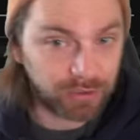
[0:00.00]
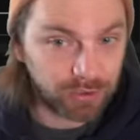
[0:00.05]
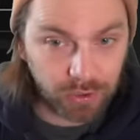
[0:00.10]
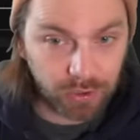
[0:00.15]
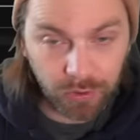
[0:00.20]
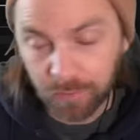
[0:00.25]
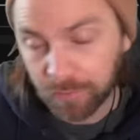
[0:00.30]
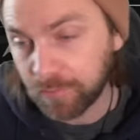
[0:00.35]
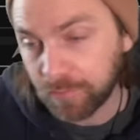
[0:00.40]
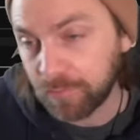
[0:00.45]
you
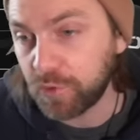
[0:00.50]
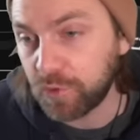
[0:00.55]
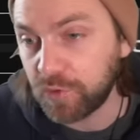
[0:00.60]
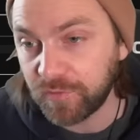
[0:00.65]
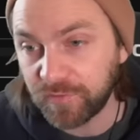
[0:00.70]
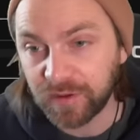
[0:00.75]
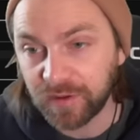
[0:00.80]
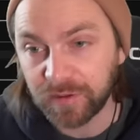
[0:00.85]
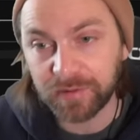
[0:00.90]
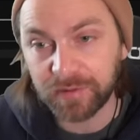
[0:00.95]
know,
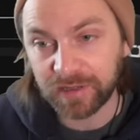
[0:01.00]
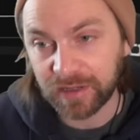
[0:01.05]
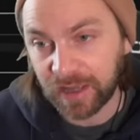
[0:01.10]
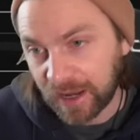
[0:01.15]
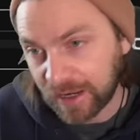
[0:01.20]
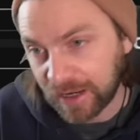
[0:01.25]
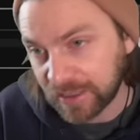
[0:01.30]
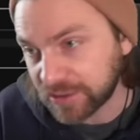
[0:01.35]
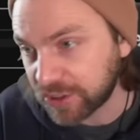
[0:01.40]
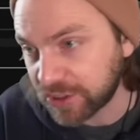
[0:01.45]
moving, being
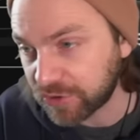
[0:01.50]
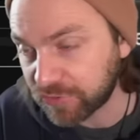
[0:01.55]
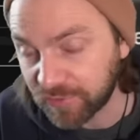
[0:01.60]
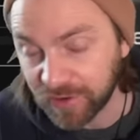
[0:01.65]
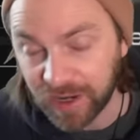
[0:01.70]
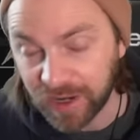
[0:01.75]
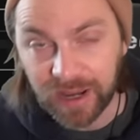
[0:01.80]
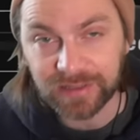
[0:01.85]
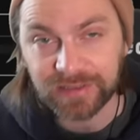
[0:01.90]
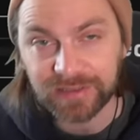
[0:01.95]
agile,
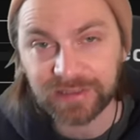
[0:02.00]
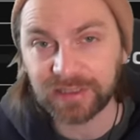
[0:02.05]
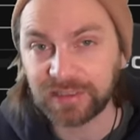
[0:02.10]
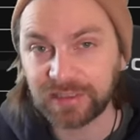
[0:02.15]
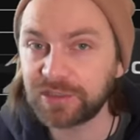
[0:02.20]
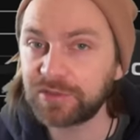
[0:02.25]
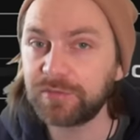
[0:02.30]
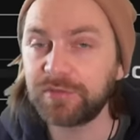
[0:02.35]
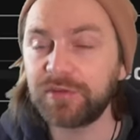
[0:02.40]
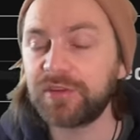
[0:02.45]
reacting to
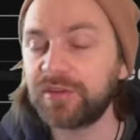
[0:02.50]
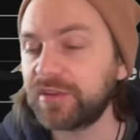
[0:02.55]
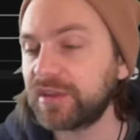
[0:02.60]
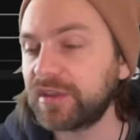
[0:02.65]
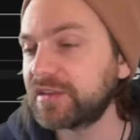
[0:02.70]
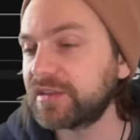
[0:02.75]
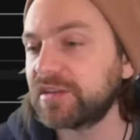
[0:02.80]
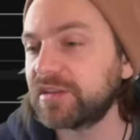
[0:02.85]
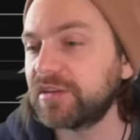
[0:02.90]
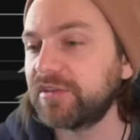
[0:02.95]
some of the
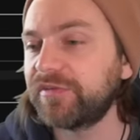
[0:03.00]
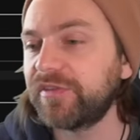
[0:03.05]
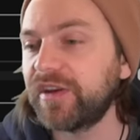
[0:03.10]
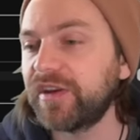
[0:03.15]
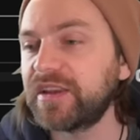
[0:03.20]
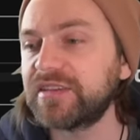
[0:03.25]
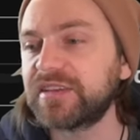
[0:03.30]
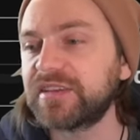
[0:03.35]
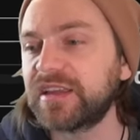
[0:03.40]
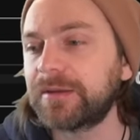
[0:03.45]
things that you're
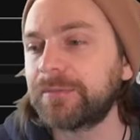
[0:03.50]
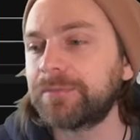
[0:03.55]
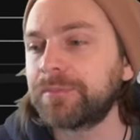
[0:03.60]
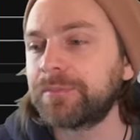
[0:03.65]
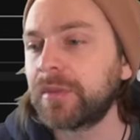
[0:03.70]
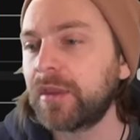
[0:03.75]
facing.